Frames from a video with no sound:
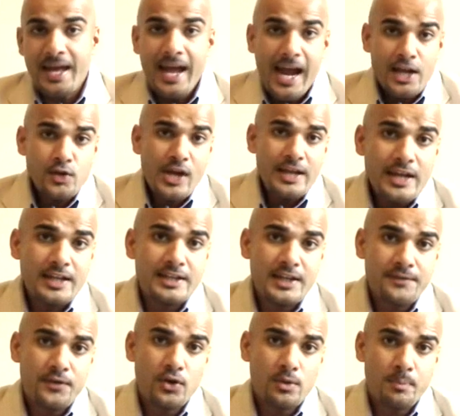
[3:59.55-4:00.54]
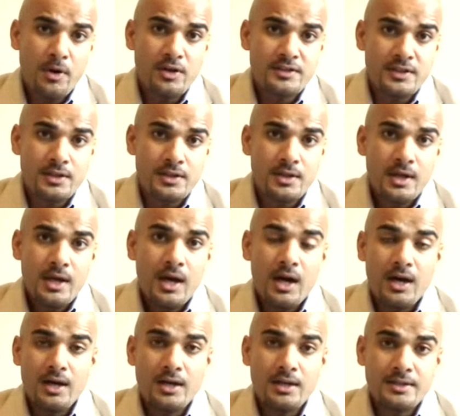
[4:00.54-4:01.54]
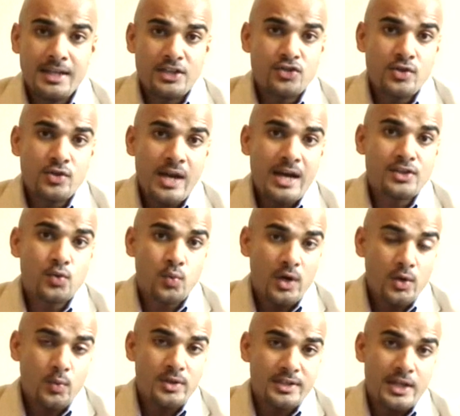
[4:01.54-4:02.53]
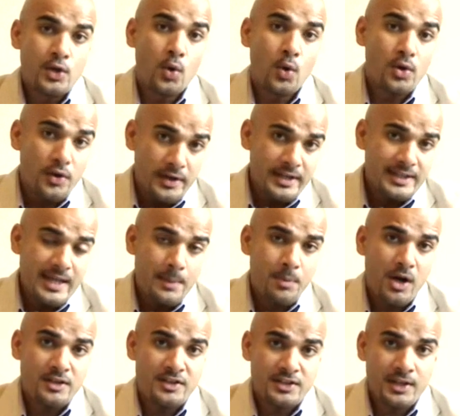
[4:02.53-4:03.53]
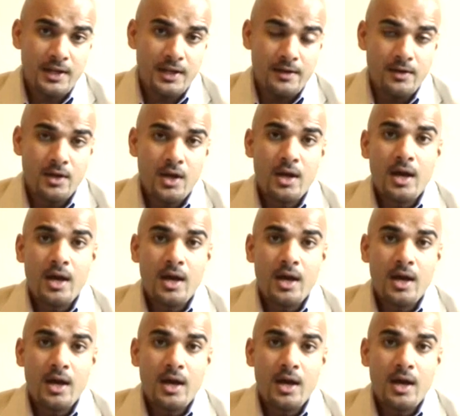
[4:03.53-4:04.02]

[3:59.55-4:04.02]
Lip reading: and you a difficult person that you had to work with in order to get that project done.